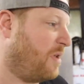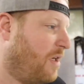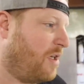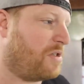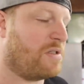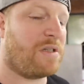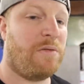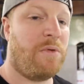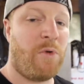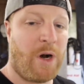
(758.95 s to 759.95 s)
The engine's gonna
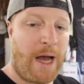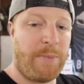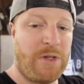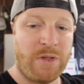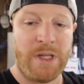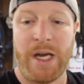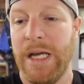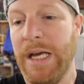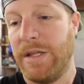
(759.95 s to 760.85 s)
be more happy doing that.